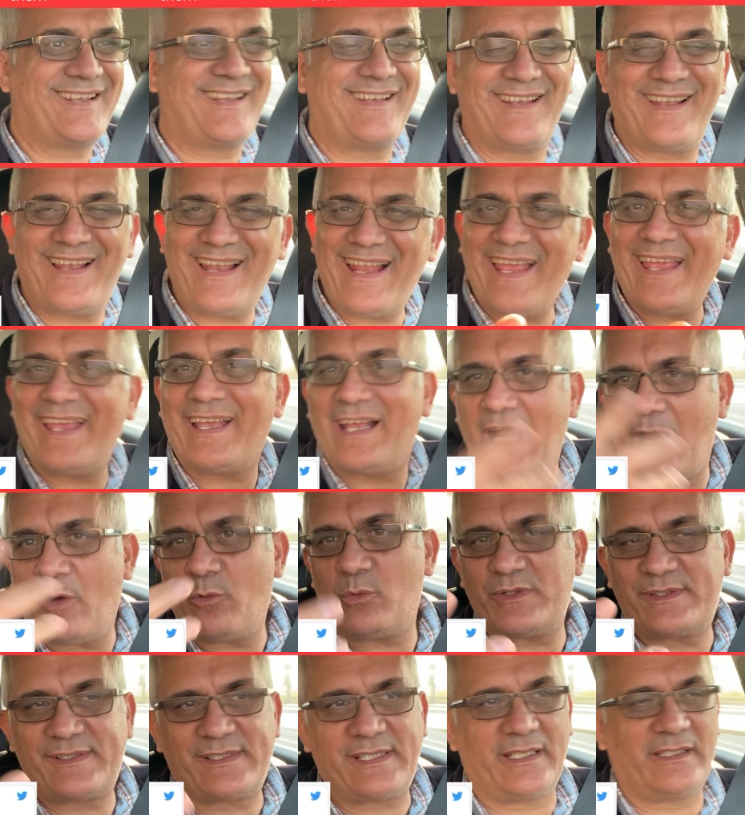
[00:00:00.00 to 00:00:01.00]
leg, I
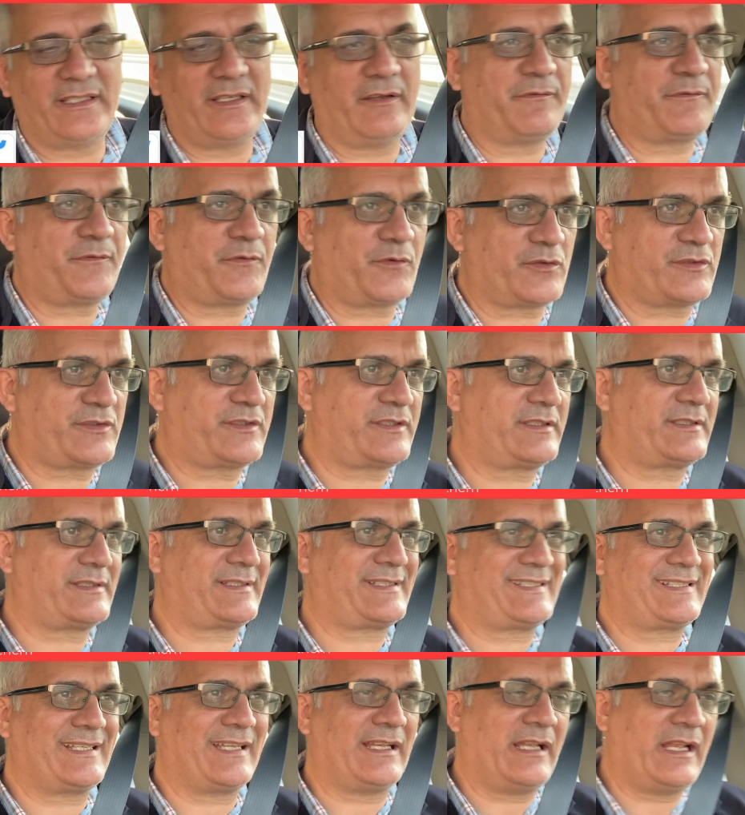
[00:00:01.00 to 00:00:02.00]
would say, the
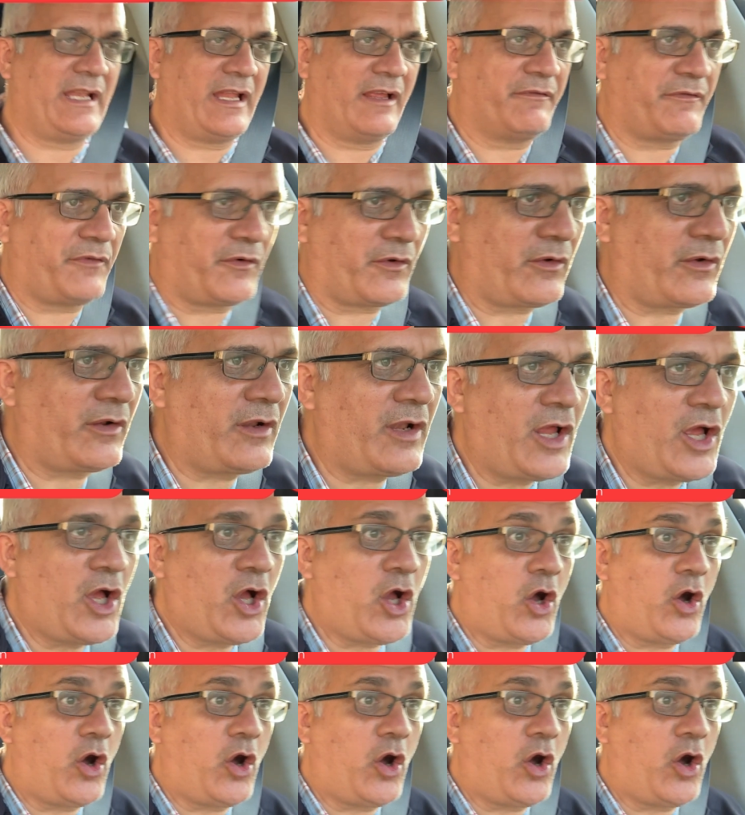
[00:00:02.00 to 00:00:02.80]
first level